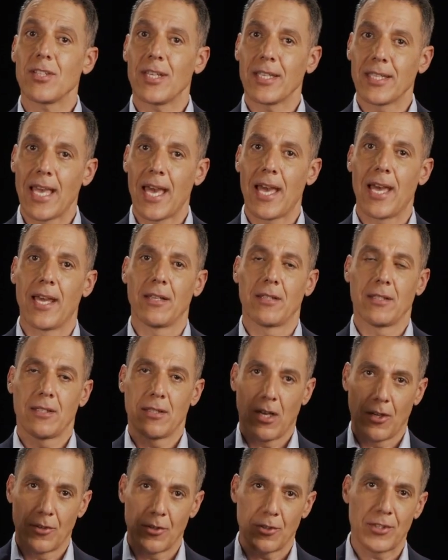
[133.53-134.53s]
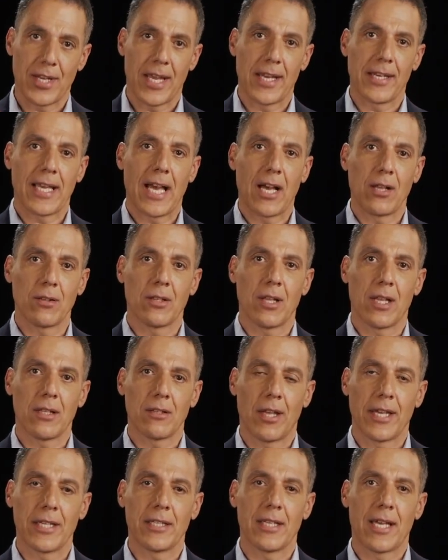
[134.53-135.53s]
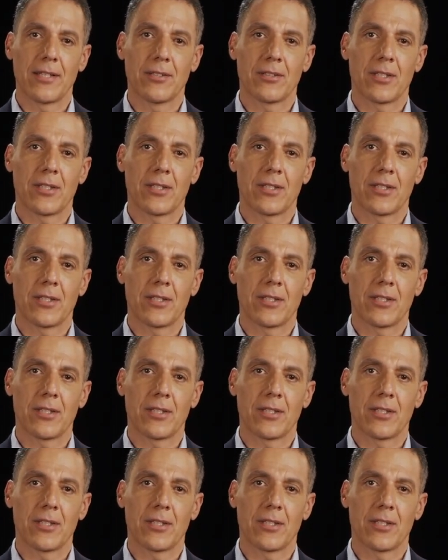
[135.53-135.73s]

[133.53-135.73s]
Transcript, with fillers: Again, understanding how light